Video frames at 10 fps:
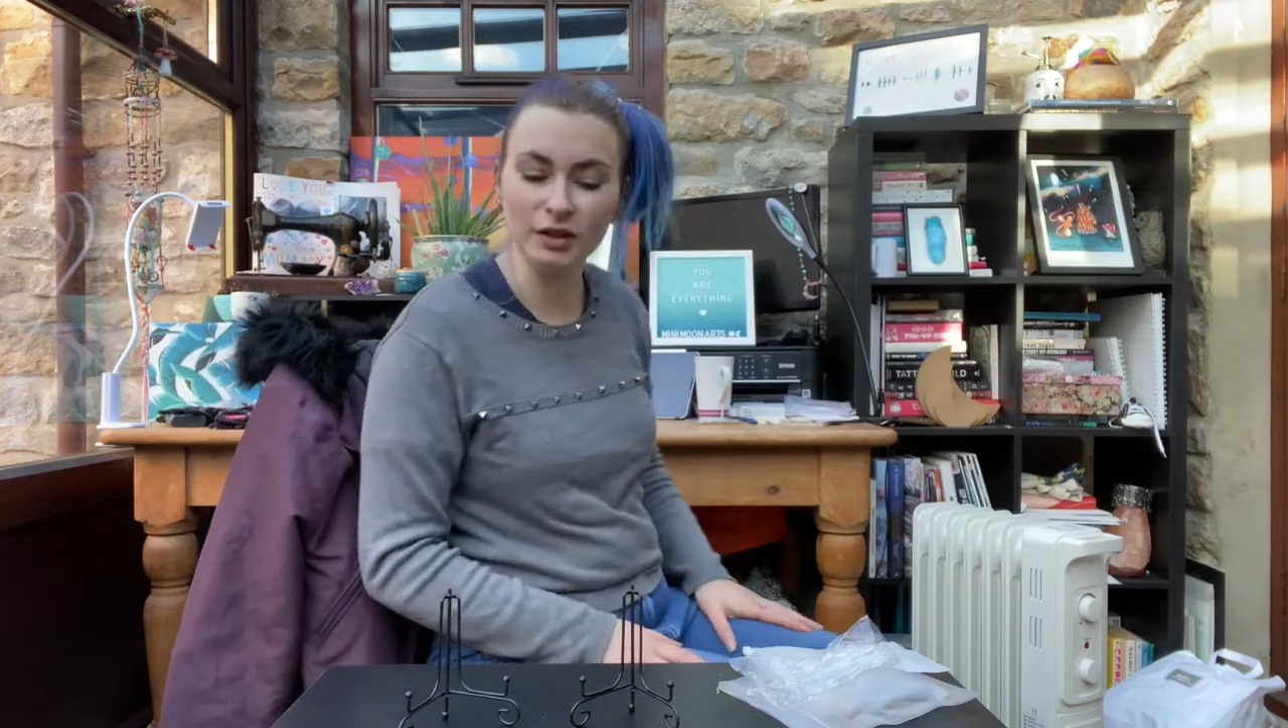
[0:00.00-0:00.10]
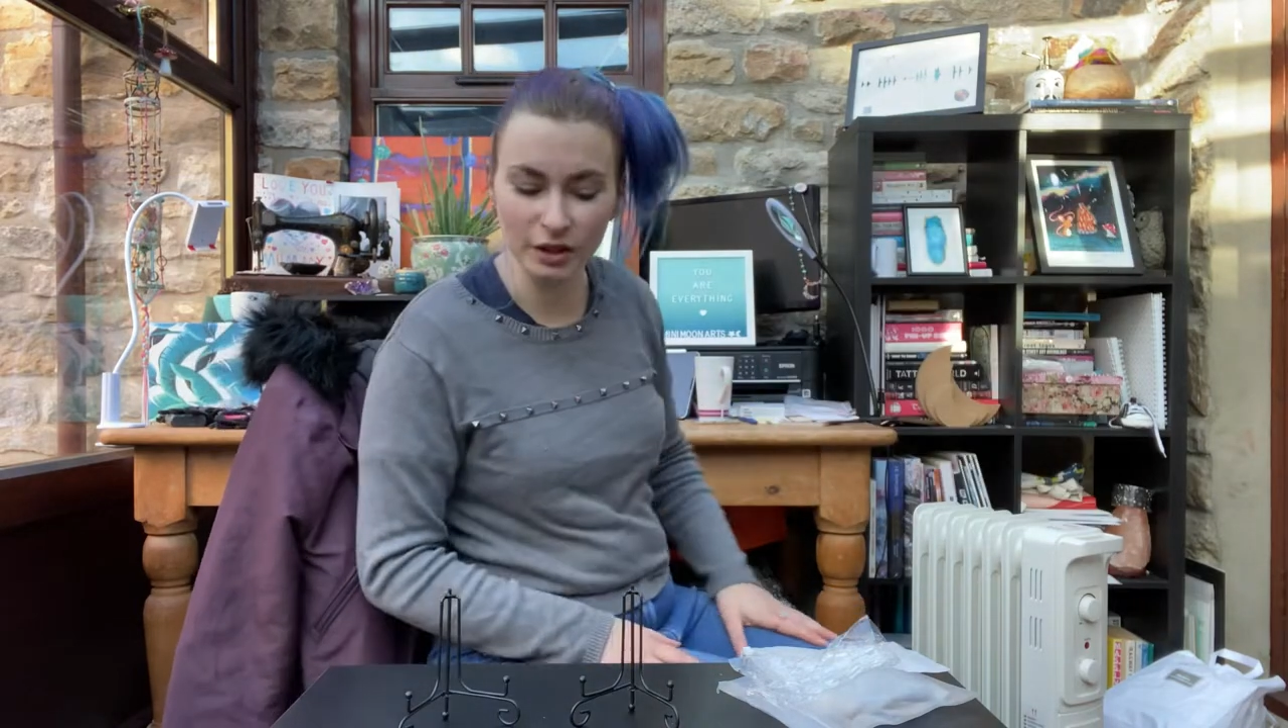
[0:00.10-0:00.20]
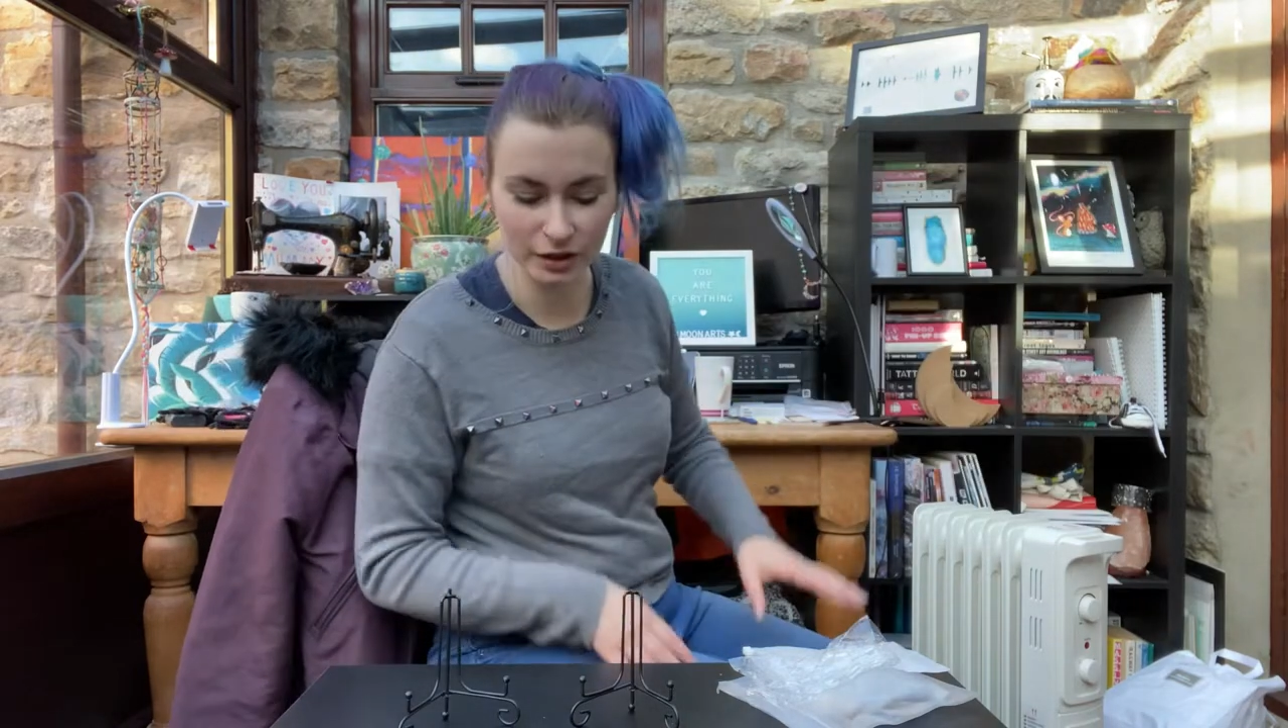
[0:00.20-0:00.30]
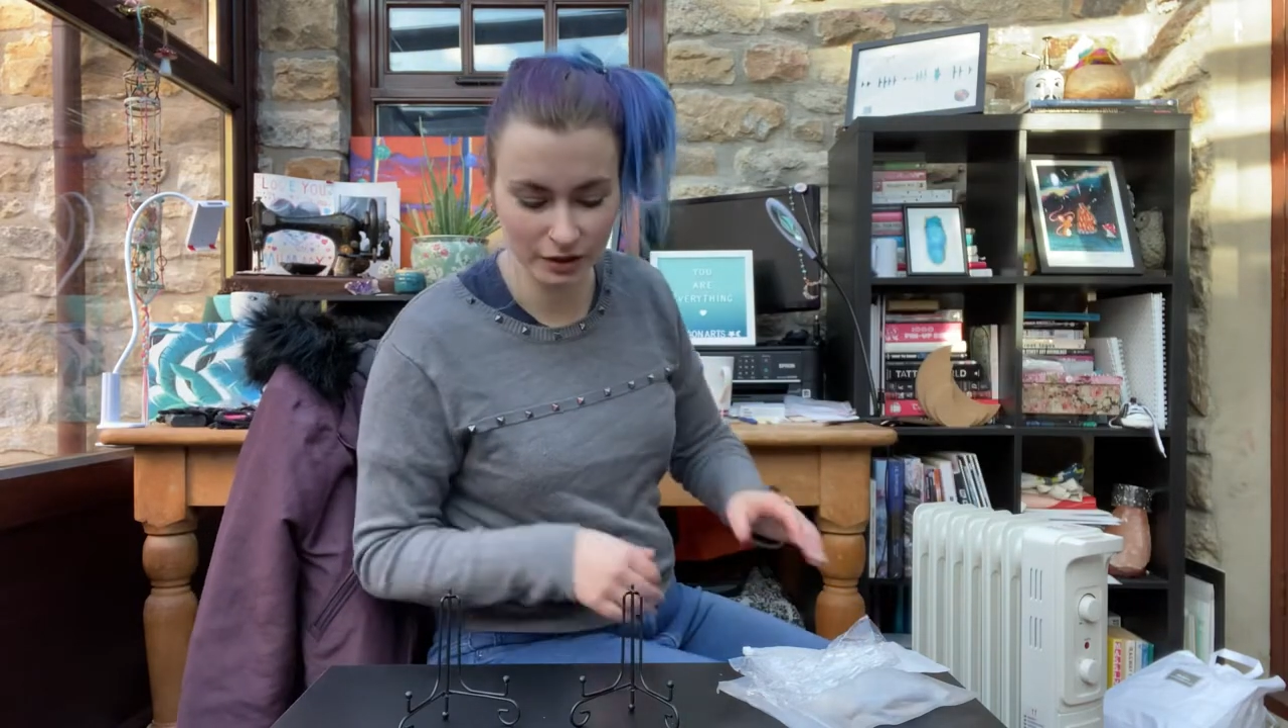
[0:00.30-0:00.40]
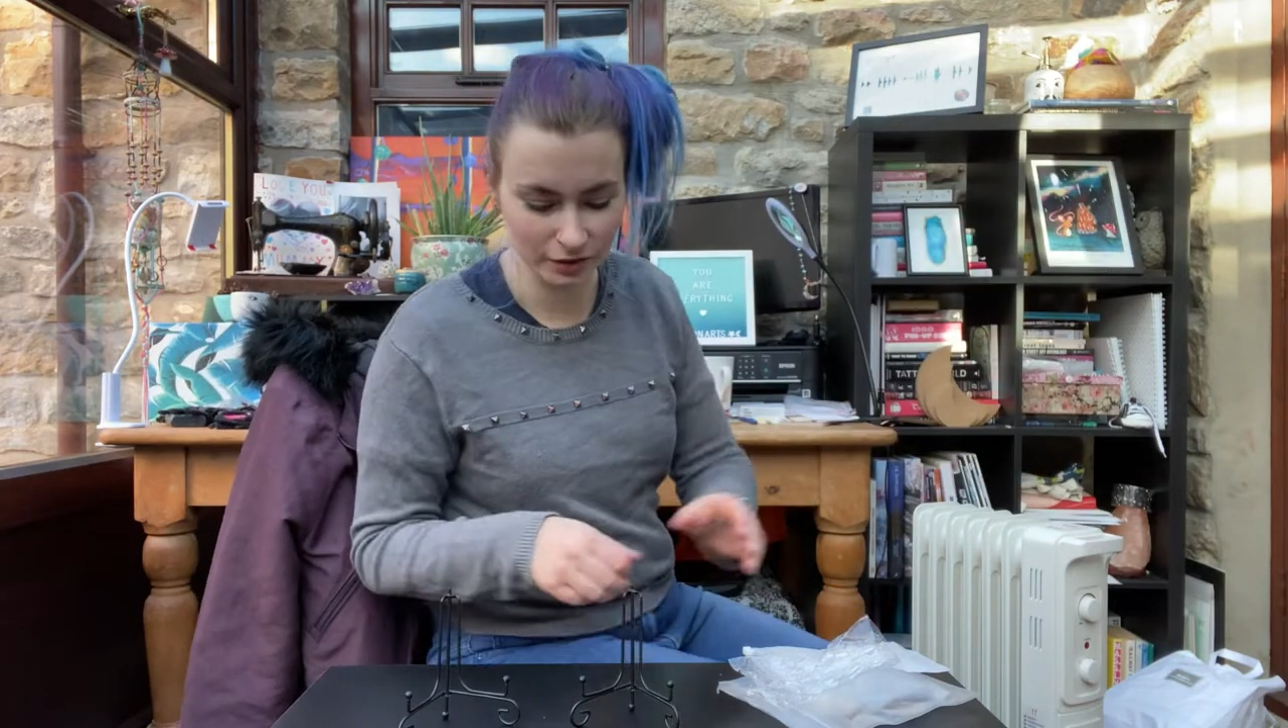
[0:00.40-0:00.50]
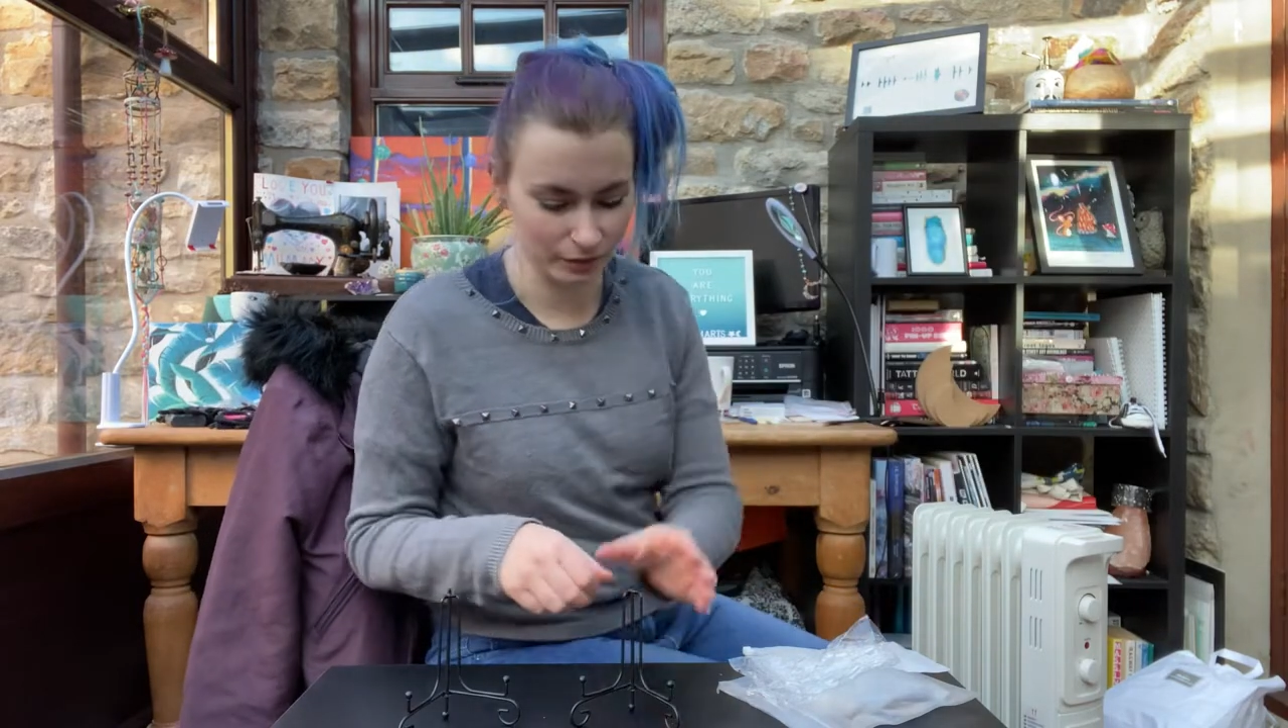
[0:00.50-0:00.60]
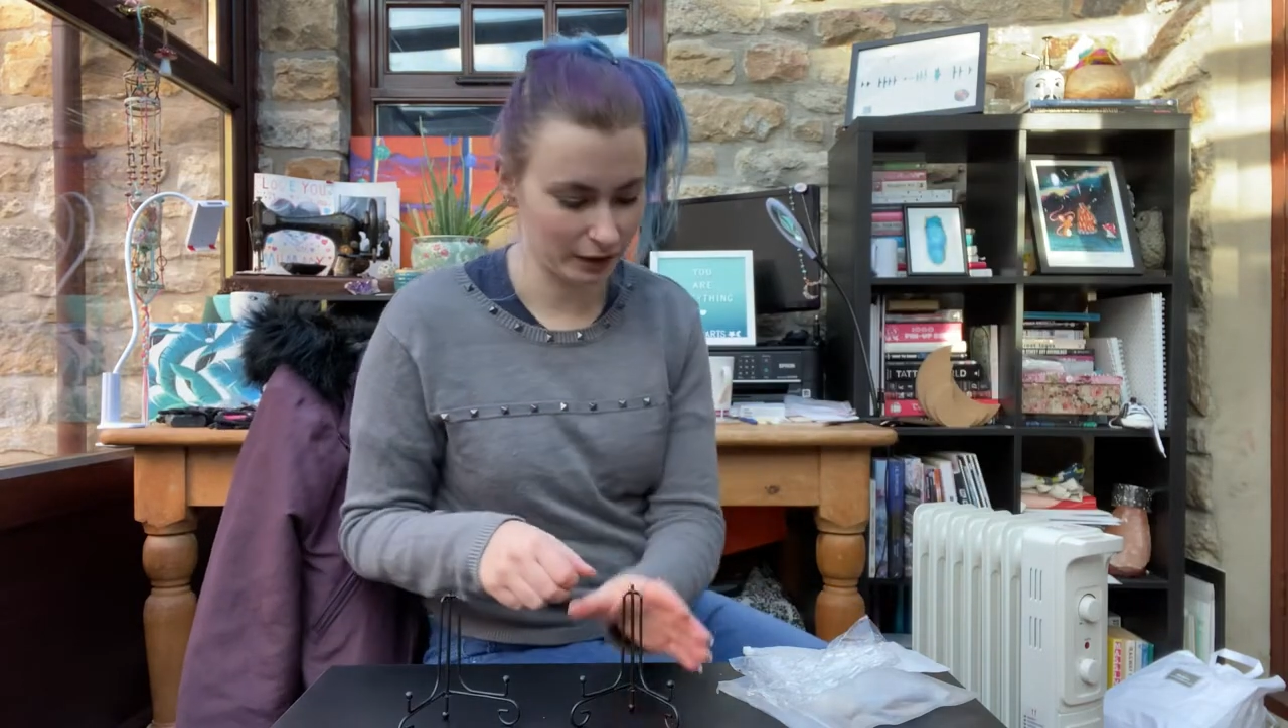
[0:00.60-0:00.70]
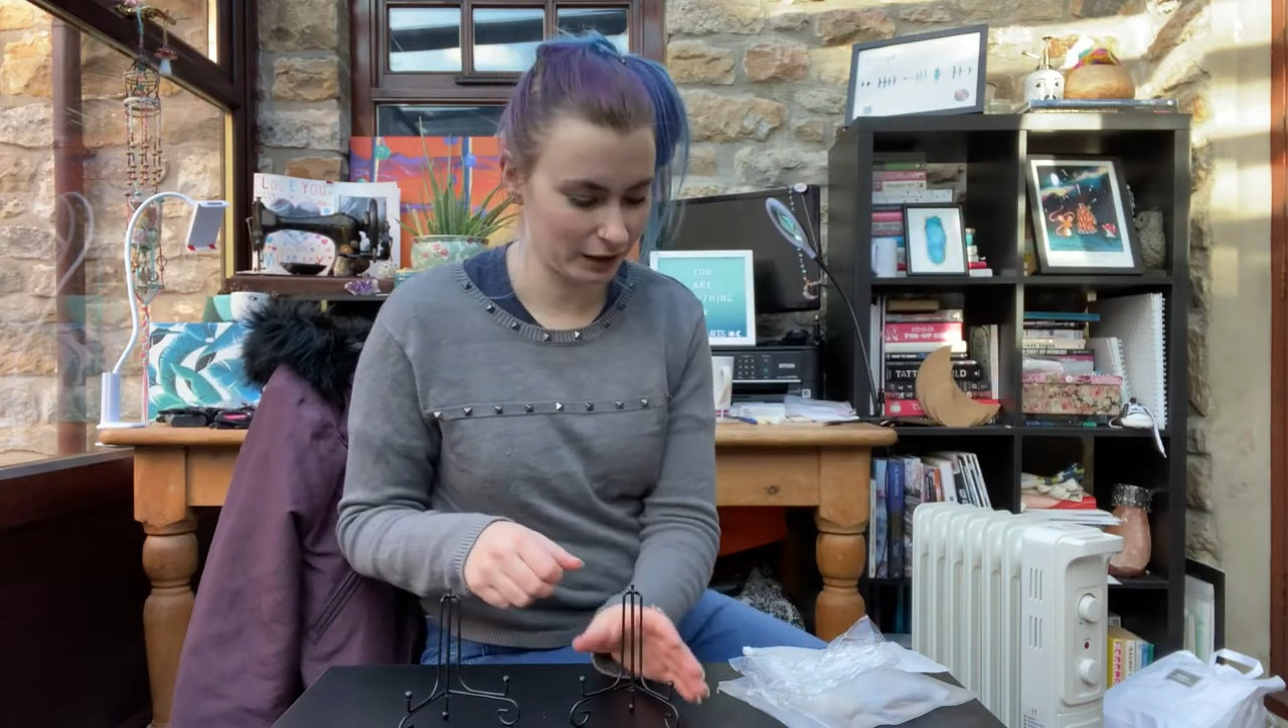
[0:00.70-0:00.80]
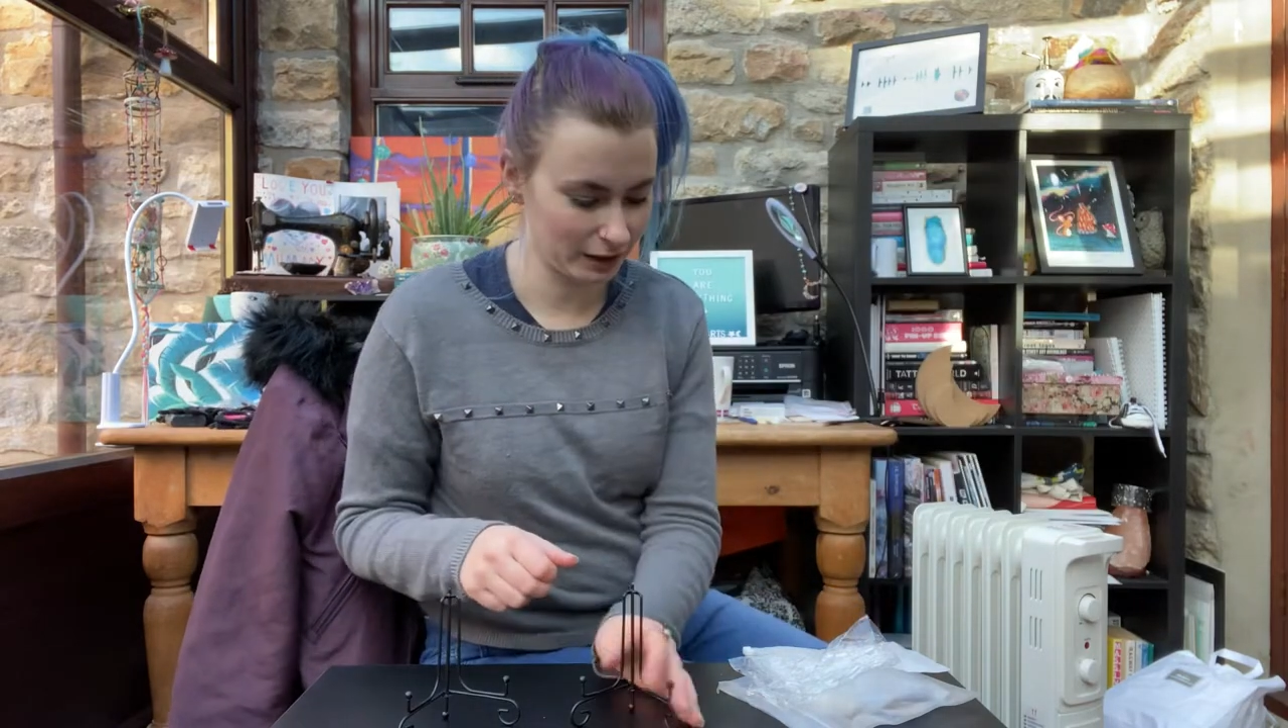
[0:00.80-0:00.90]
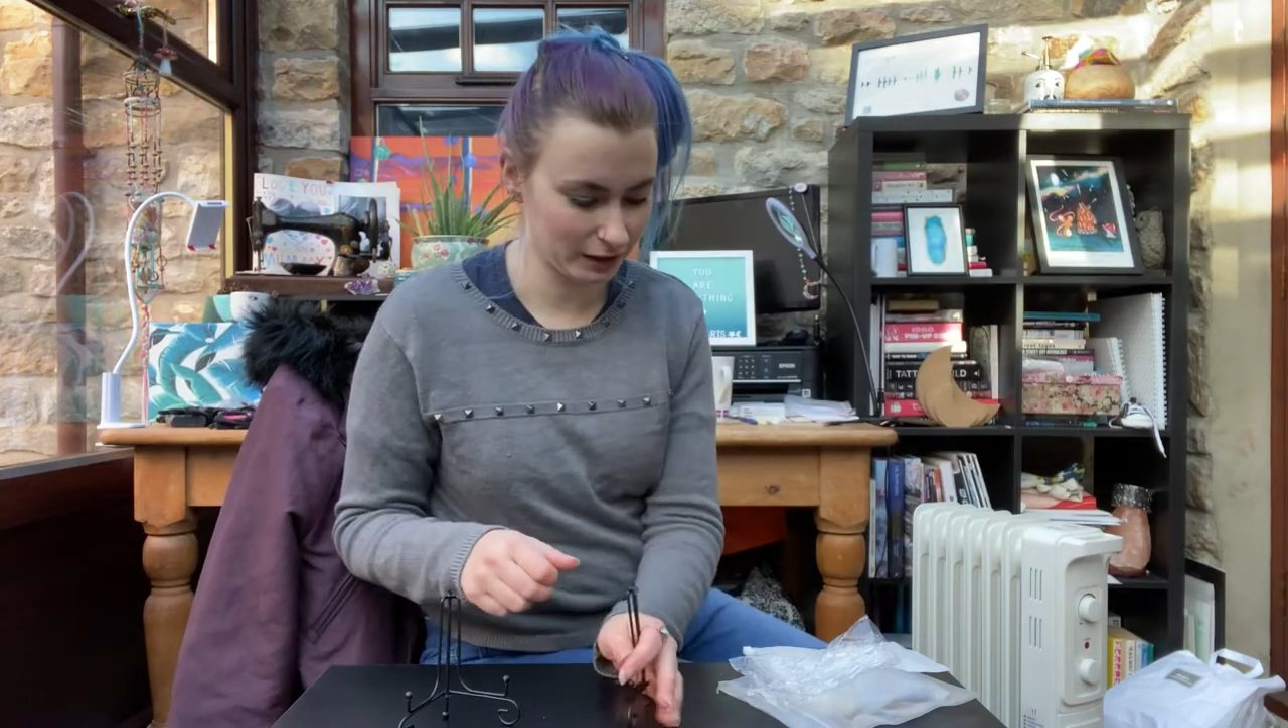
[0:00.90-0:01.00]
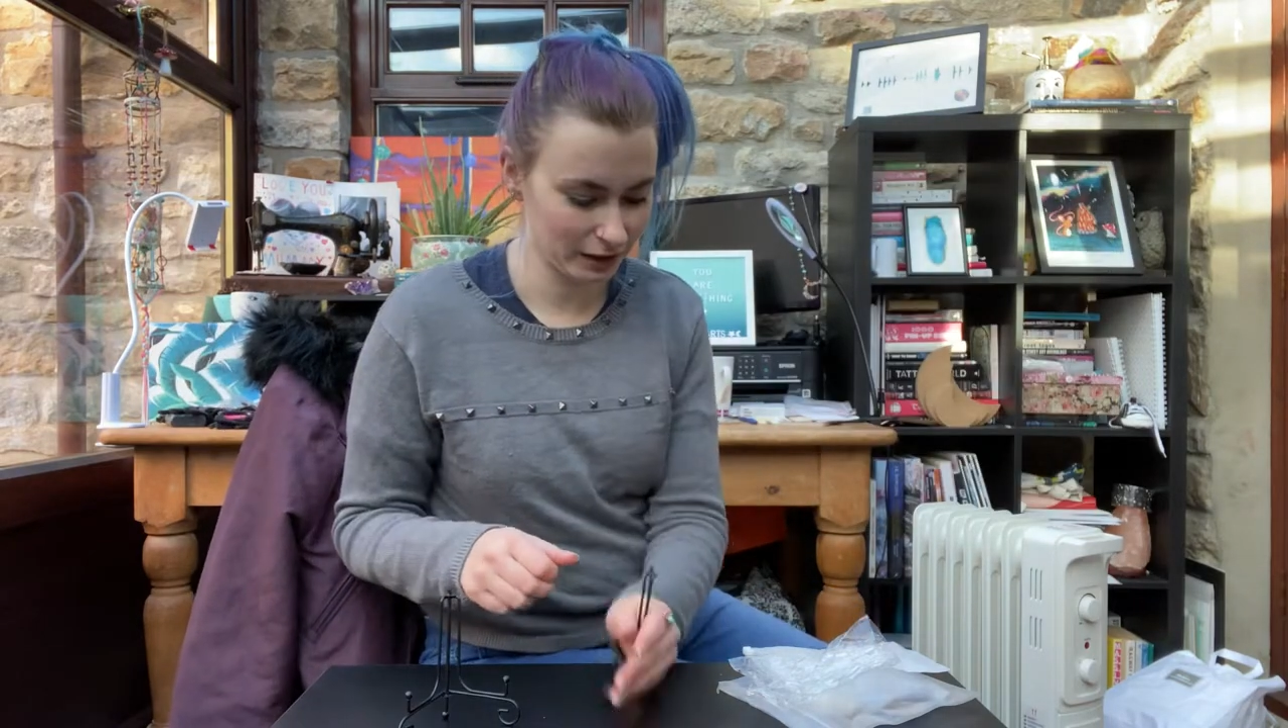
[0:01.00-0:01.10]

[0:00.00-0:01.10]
nurseries